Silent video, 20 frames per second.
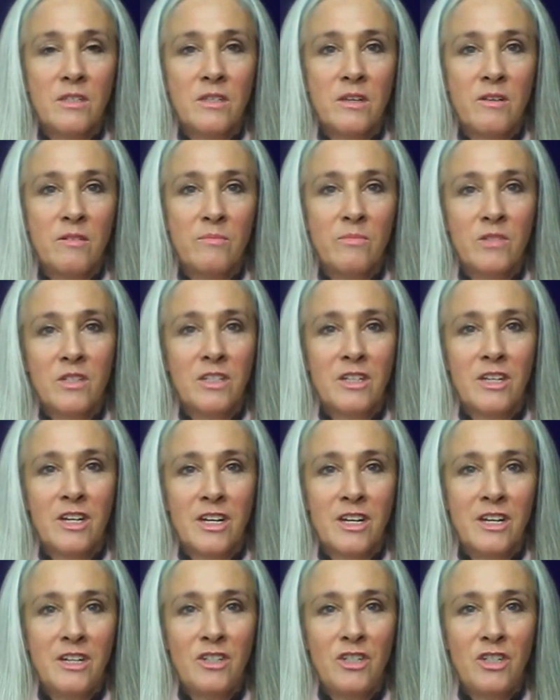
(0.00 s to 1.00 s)
So I'm just
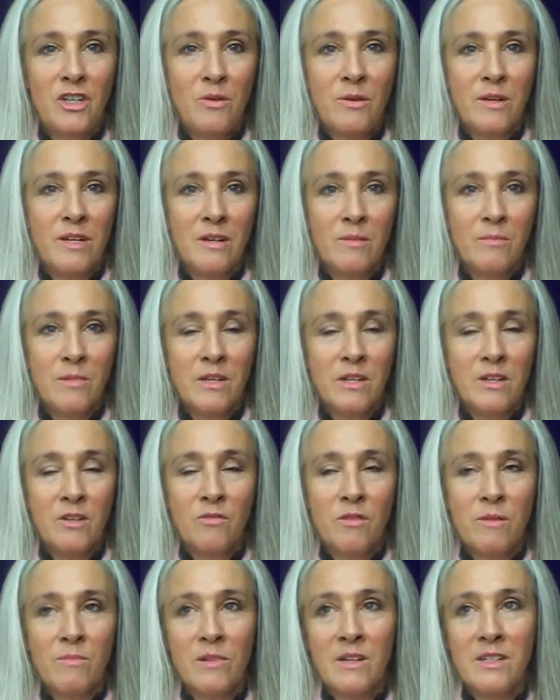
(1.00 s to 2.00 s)
going to do it. I'm going to
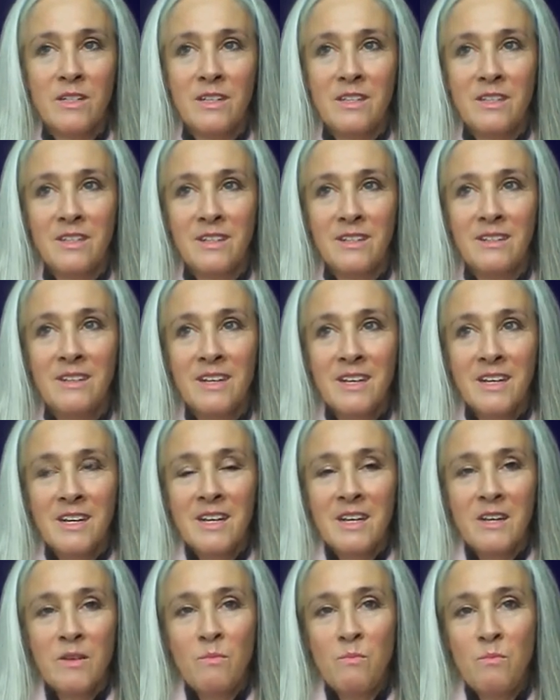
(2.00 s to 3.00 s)
grit my teeth and
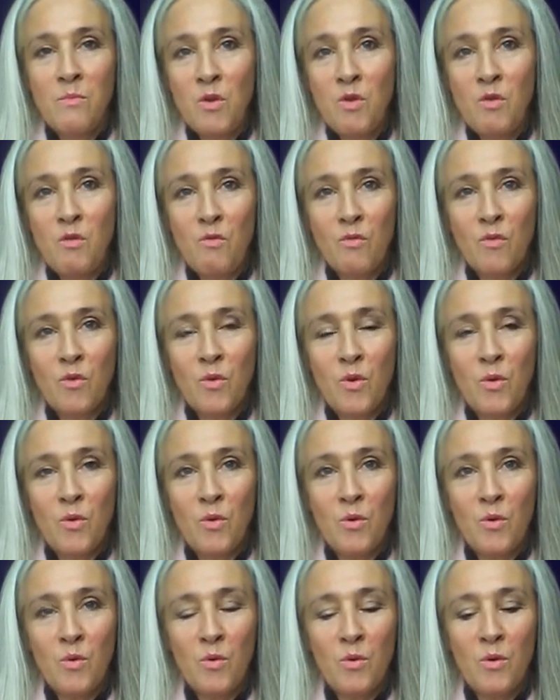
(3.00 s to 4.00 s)
move
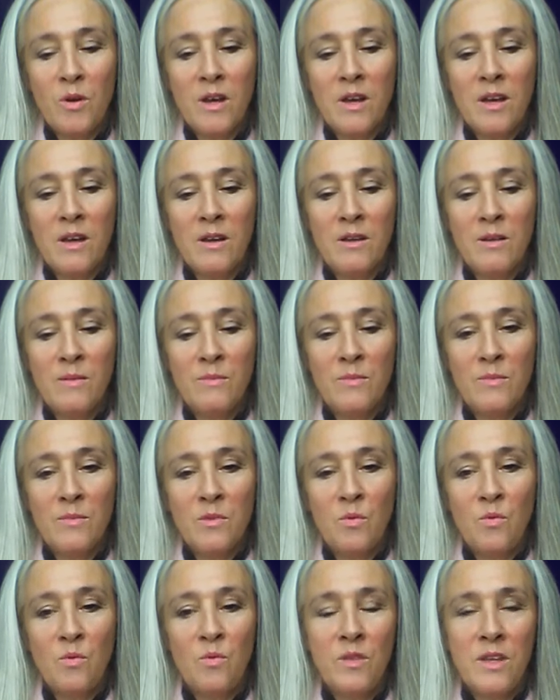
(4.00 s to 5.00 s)
through
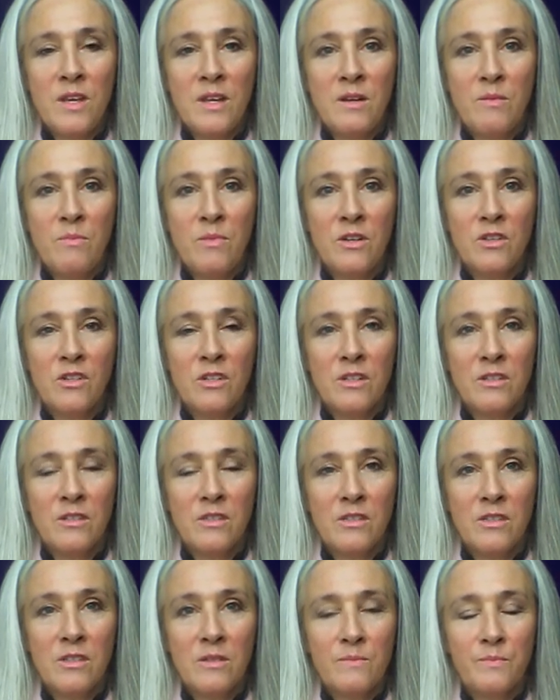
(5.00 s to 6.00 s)
all the
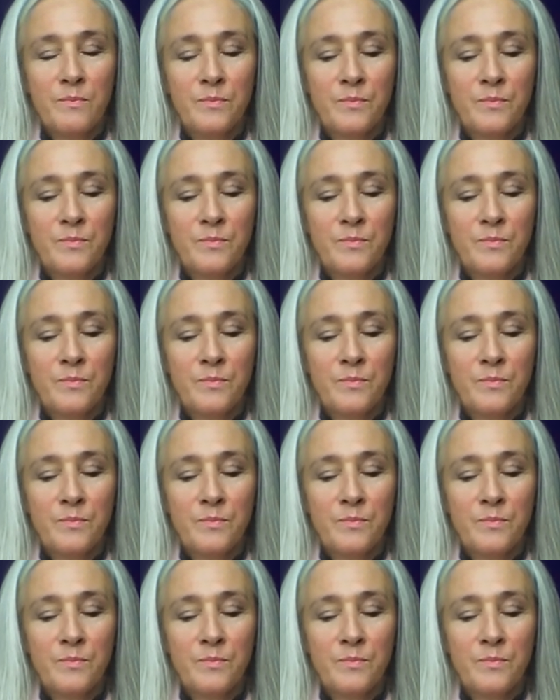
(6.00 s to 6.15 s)
inhibitions